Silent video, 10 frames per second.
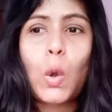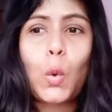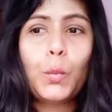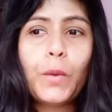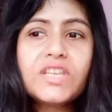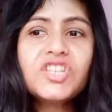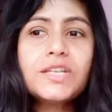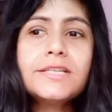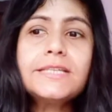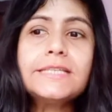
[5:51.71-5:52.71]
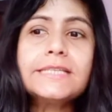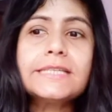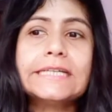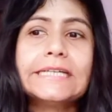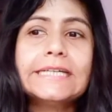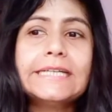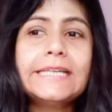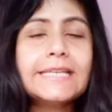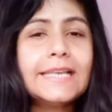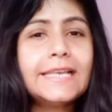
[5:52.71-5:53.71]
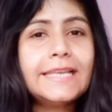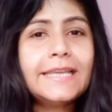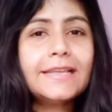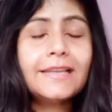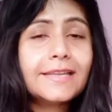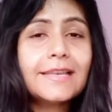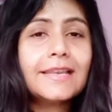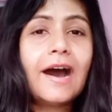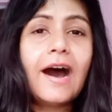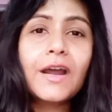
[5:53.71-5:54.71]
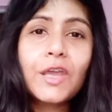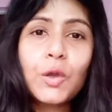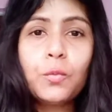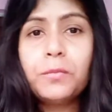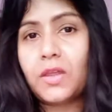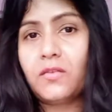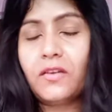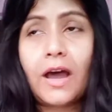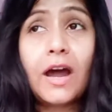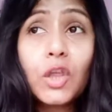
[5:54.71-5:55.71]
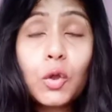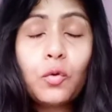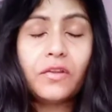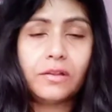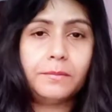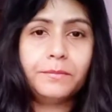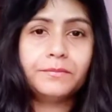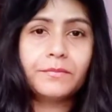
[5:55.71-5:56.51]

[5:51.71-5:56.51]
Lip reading: which is little arguable,